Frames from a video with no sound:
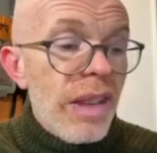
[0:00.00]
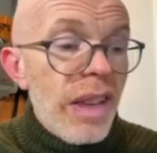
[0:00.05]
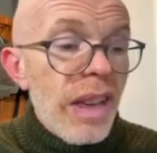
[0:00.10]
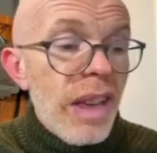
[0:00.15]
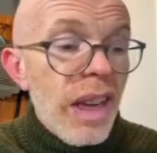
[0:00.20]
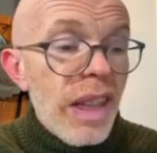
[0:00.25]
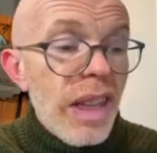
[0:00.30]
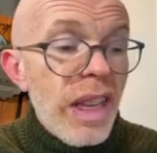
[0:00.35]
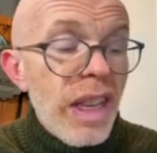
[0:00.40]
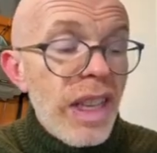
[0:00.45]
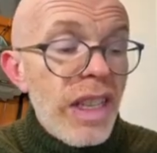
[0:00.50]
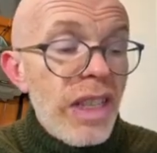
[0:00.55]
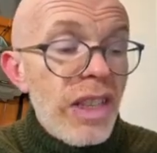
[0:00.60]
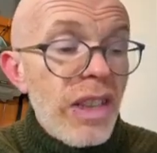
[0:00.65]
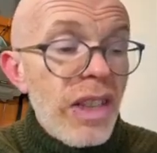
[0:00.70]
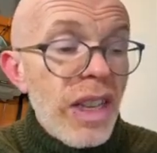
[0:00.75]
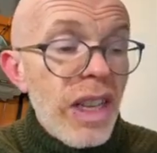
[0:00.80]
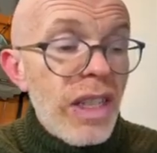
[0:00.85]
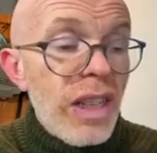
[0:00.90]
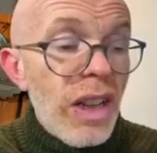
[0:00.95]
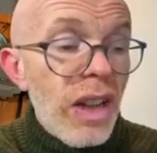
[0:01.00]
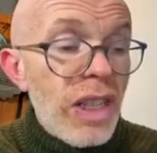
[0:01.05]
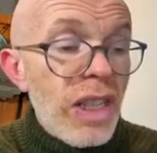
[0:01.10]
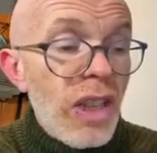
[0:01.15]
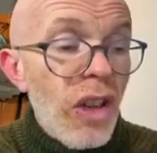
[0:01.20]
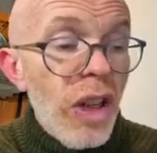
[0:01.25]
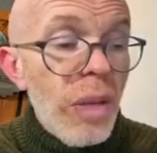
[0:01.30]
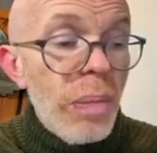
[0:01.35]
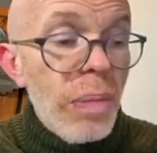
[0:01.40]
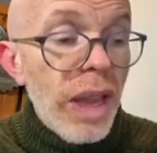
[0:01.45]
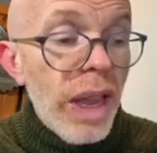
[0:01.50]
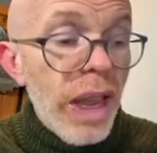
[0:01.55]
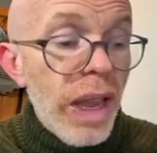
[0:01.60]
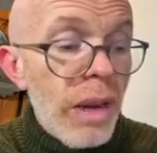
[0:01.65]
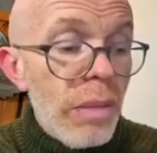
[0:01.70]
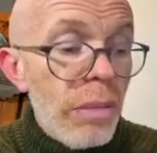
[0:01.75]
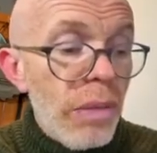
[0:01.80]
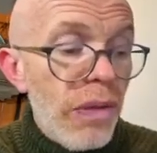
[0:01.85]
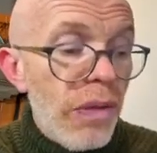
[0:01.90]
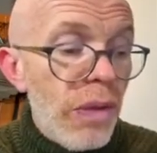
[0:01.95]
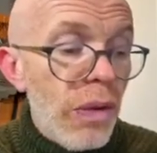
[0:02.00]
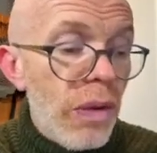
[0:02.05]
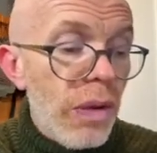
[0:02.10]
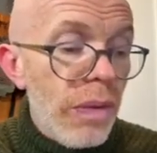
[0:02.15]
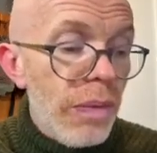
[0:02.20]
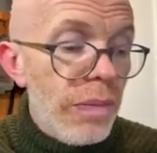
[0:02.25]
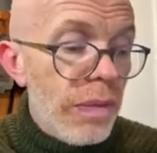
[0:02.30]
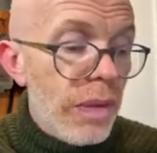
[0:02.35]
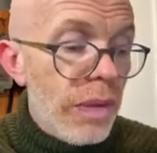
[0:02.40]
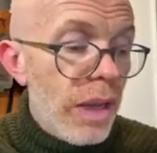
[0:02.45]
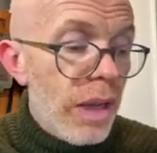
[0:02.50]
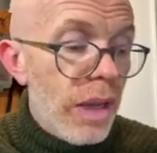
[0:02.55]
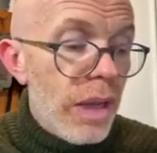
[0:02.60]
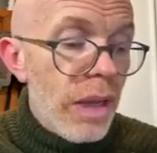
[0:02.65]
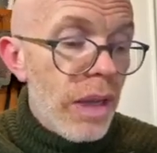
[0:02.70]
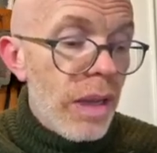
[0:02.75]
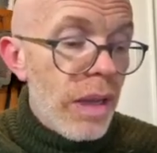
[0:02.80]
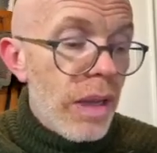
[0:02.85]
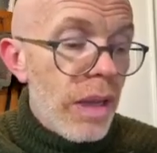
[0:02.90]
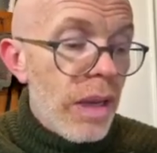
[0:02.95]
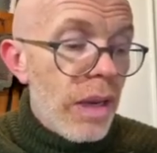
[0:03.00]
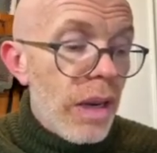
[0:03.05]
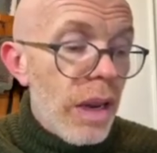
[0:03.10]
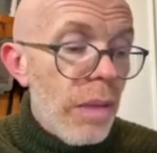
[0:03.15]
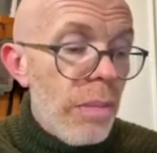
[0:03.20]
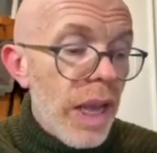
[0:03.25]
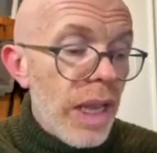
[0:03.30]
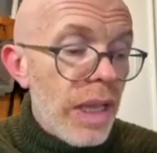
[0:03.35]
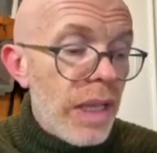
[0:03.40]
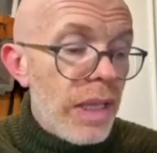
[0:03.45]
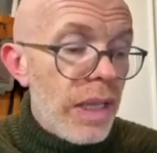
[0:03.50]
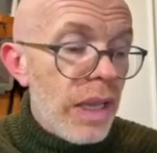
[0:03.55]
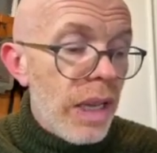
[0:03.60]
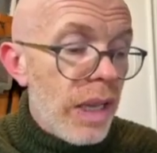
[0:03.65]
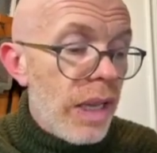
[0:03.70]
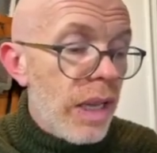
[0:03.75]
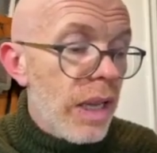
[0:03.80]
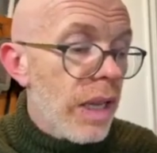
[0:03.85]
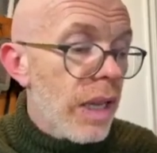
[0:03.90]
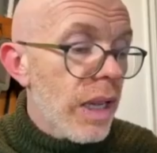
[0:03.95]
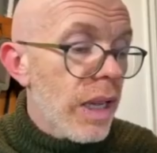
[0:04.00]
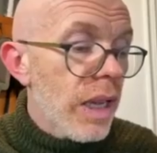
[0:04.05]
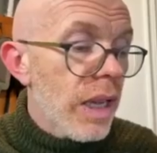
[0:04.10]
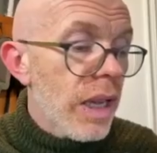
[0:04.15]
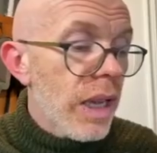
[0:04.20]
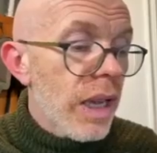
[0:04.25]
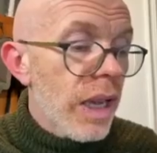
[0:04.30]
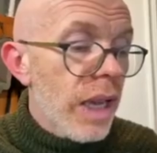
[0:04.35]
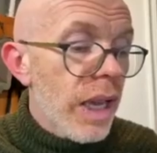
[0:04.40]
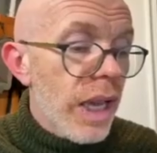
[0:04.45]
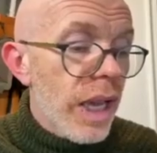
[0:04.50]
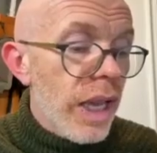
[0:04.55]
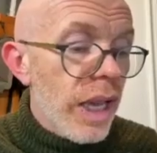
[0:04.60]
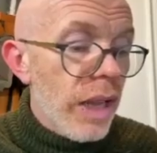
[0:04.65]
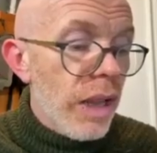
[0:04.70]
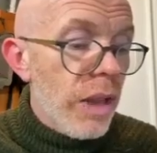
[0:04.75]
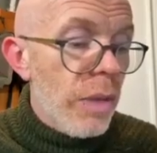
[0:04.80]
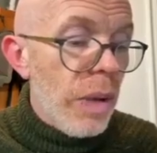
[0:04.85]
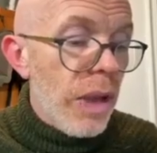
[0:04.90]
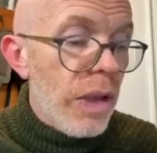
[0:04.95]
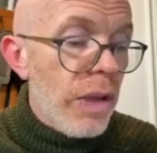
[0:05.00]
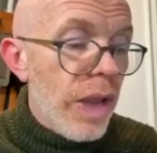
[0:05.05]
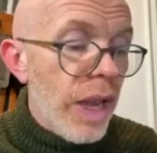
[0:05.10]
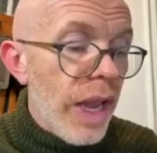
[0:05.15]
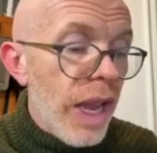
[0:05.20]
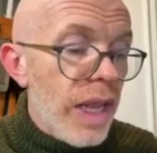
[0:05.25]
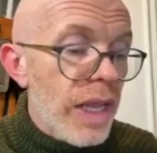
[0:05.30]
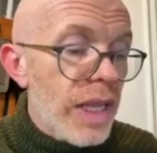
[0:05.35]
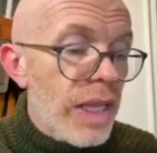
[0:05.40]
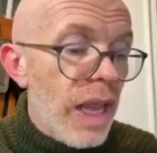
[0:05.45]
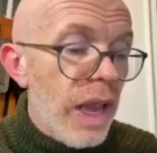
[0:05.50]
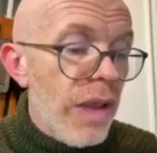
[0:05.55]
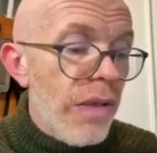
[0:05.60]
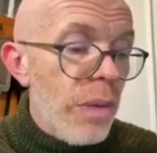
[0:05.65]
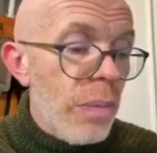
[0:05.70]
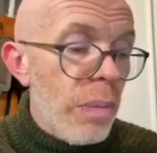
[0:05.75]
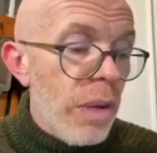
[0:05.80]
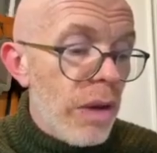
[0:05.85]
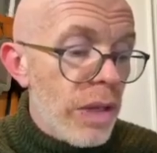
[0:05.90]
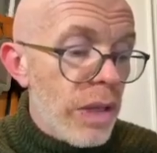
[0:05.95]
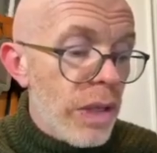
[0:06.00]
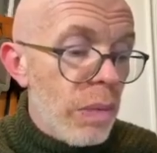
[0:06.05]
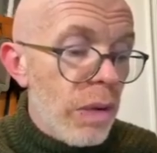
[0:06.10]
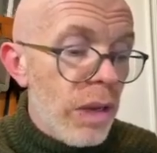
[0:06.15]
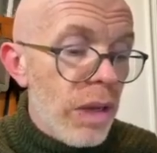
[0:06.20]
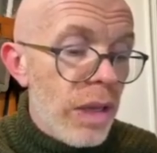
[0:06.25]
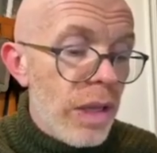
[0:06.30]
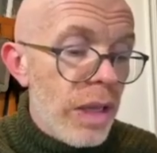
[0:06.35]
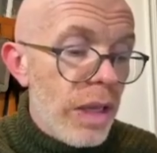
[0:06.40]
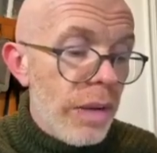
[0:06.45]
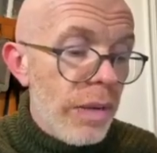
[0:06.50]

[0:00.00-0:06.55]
I think it's because I started typing it in before. No matter, but you can save your password.